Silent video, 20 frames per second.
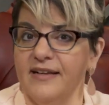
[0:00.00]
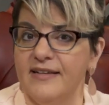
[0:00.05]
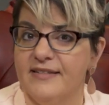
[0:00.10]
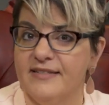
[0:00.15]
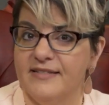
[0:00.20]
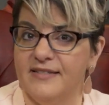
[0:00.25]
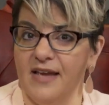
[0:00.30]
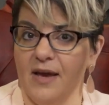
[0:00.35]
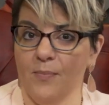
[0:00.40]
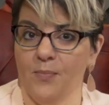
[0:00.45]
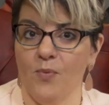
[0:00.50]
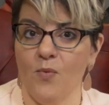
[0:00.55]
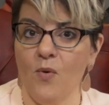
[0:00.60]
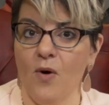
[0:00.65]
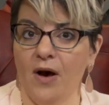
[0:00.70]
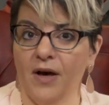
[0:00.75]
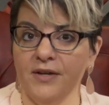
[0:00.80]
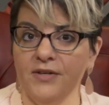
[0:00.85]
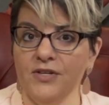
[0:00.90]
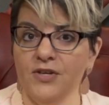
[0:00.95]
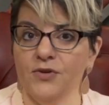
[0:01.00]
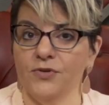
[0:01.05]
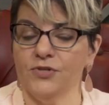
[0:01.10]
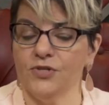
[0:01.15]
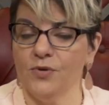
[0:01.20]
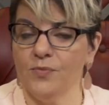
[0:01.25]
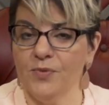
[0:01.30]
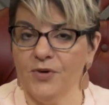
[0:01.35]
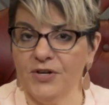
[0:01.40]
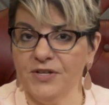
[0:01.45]
Step 1, use
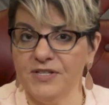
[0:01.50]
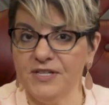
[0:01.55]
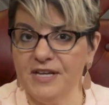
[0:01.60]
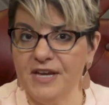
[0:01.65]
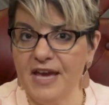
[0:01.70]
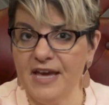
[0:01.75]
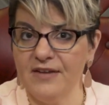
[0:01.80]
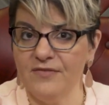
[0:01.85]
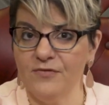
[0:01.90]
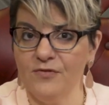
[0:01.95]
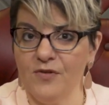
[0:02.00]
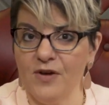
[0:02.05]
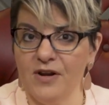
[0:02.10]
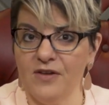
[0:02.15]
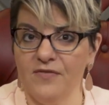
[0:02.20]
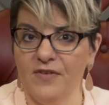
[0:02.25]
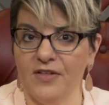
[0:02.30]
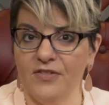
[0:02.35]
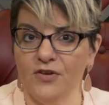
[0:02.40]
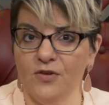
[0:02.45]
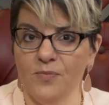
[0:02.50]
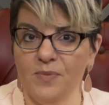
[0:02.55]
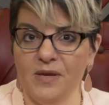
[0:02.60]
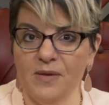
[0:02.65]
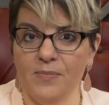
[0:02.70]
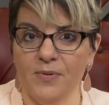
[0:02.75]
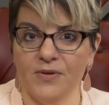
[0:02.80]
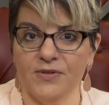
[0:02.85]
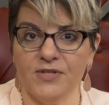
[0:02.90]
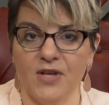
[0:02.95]
your book to get in front of other
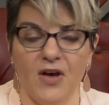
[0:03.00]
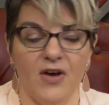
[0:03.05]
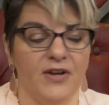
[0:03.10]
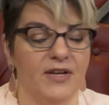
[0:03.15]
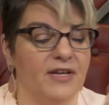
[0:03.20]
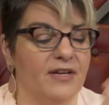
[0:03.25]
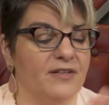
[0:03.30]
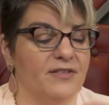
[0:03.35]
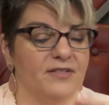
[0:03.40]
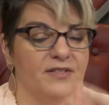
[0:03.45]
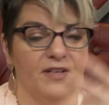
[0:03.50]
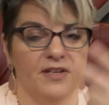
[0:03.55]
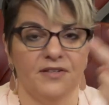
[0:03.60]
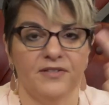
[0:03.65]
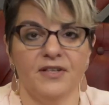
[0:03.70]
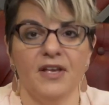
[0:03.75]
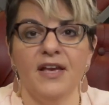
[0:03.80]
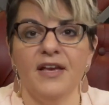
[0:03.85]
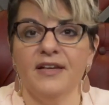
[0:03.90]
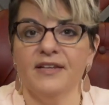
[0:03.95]
people's audiences.